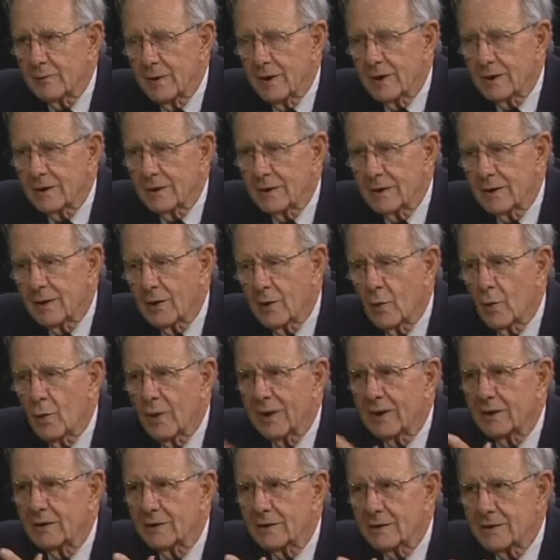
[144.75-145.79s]
My
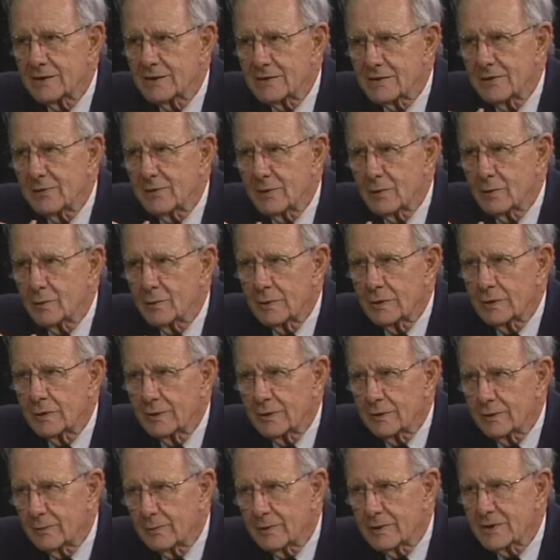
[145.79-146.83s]
awareness of the
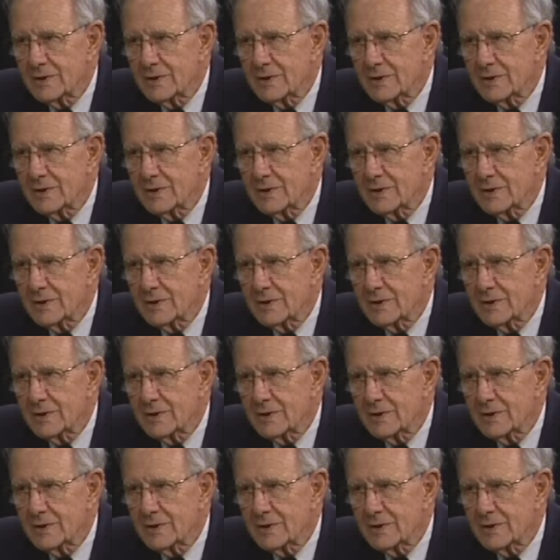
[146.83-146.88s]
world